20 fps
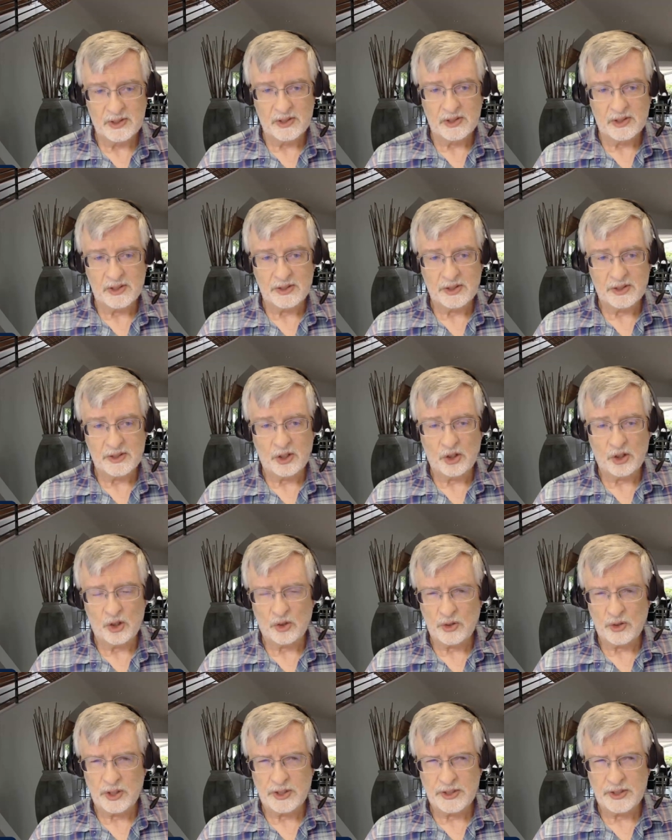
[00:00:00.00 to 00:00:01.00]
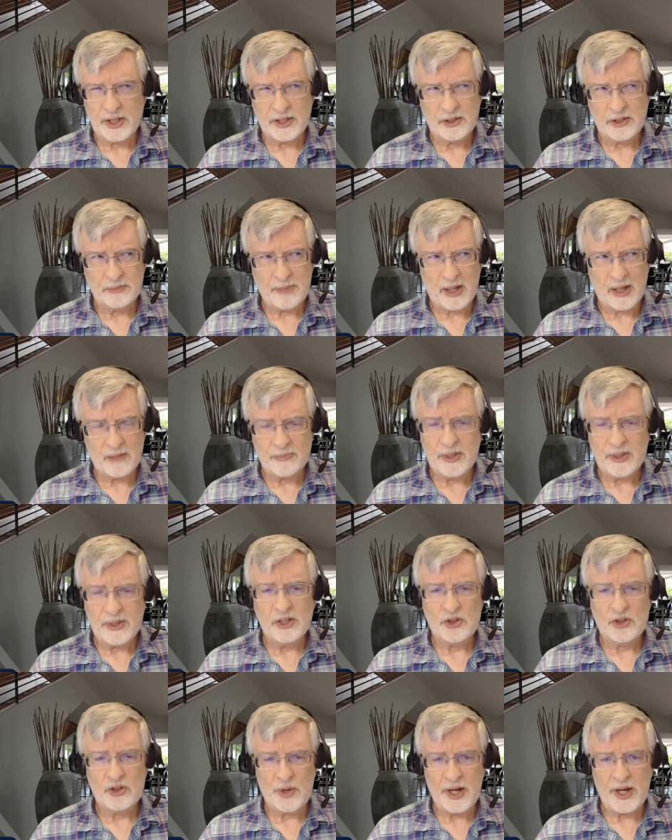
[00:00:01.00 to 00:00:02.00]
You know, it, it's about being
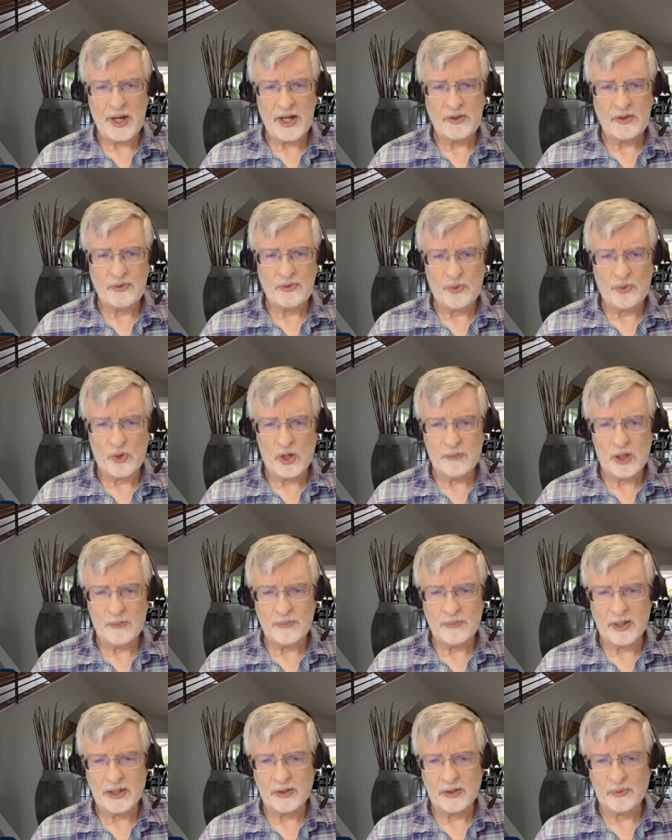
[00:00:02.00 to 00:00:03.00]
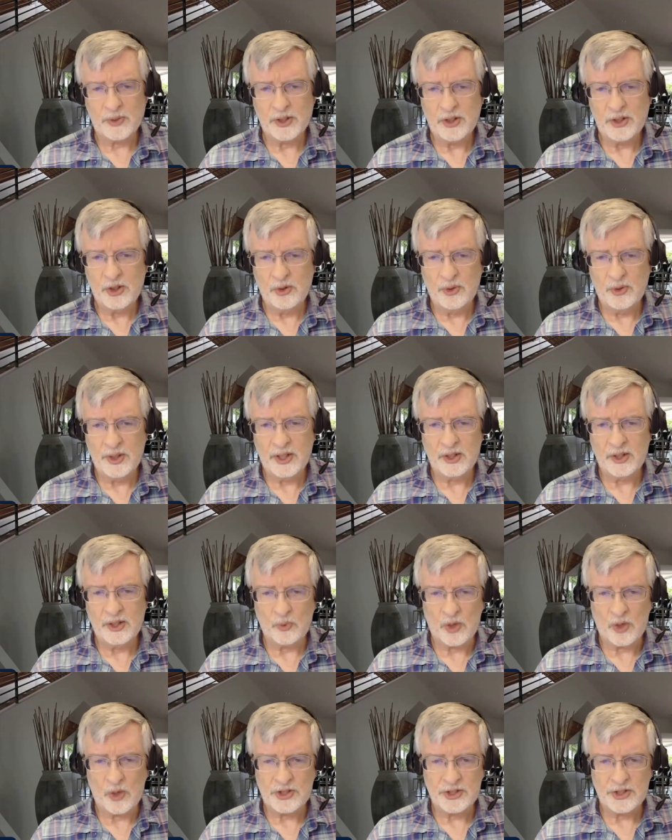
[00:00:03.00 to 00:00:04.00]
transformed by the renewing and the
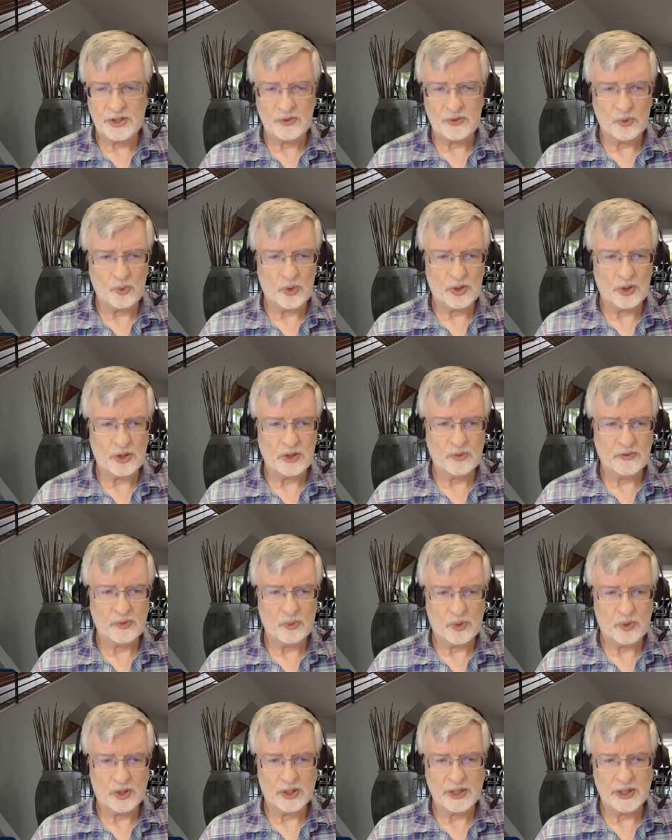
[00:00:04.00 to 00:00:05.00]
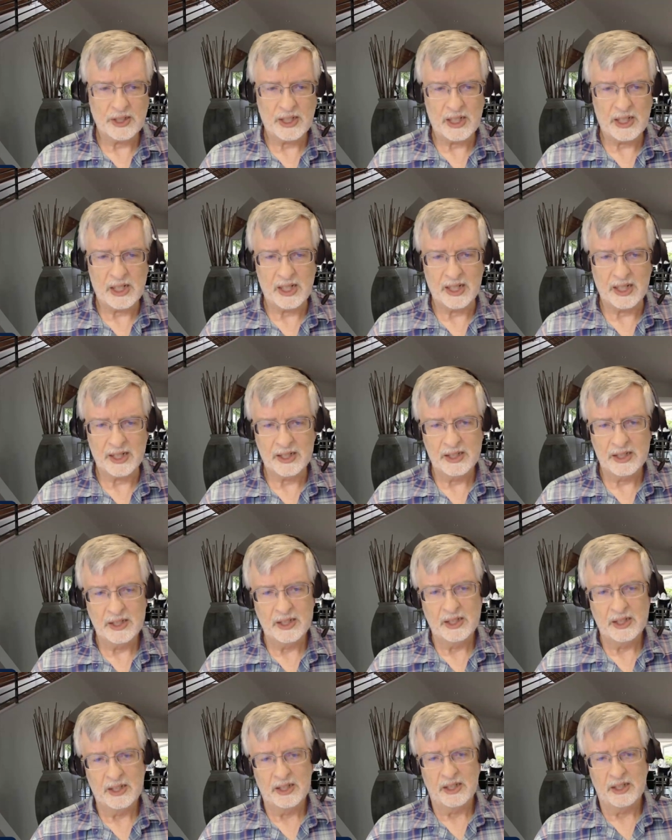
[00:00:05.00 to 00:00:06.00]
washing of the water of the Word of God.
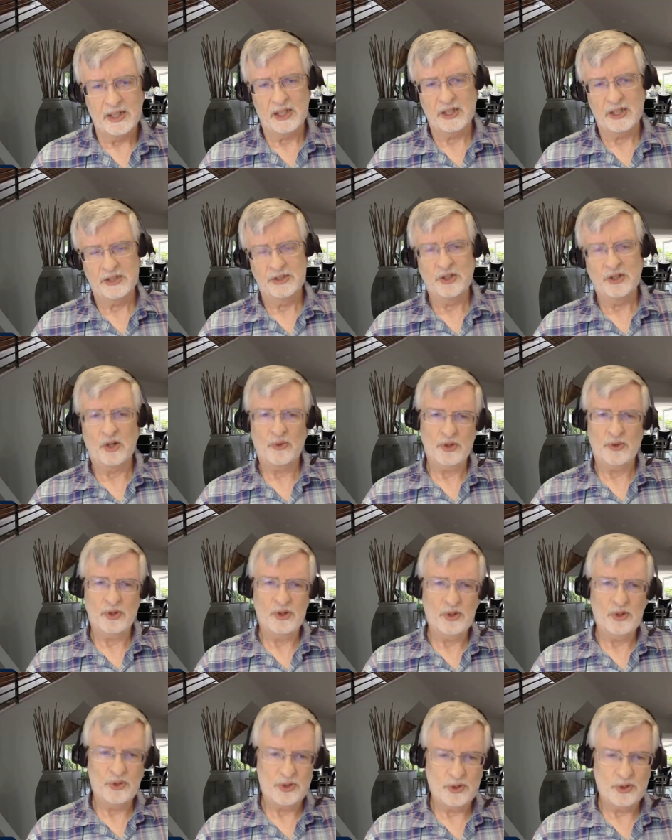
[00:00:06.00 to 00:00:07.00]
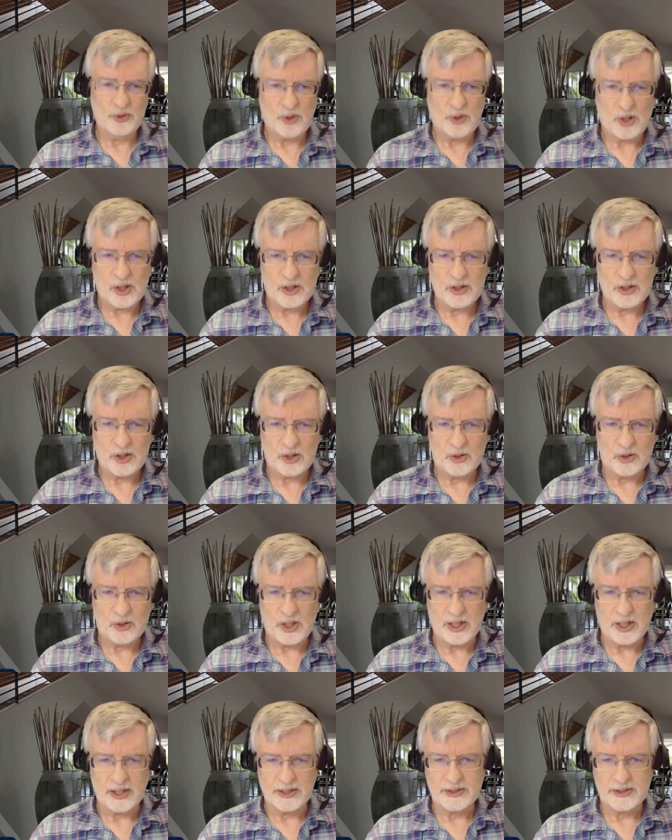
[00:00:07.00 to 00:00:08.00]
It's knowing who you are in
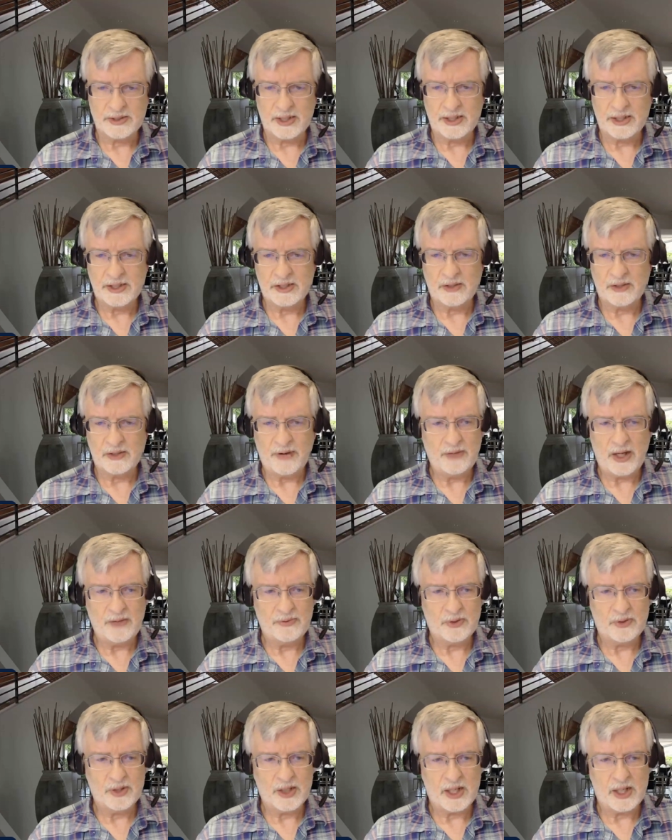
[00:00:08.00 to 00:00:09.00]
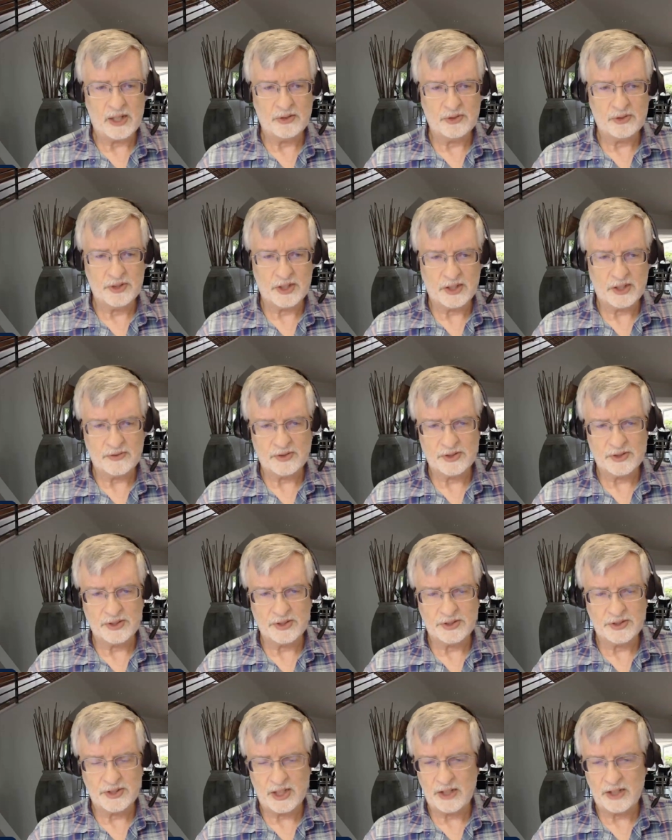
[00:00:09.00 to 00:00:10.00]
Christ, that He's a faithful God who delivers and
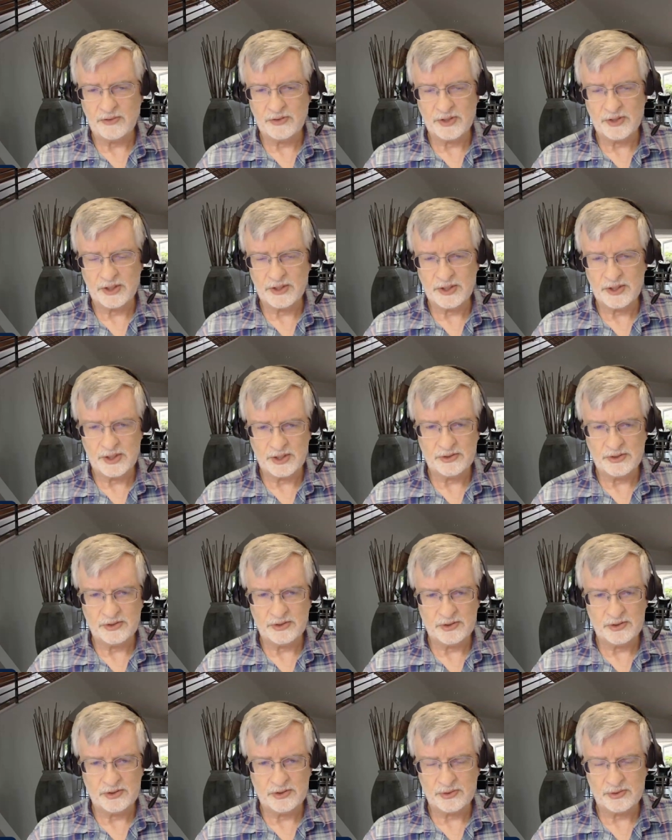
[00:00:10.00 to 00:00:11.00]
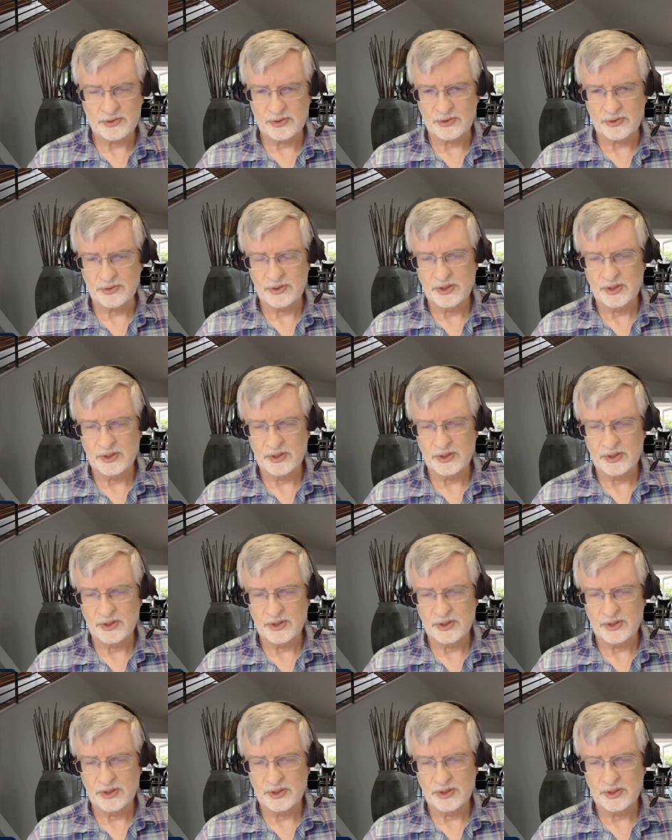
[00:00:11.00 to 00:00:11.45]
saves us and gets us through.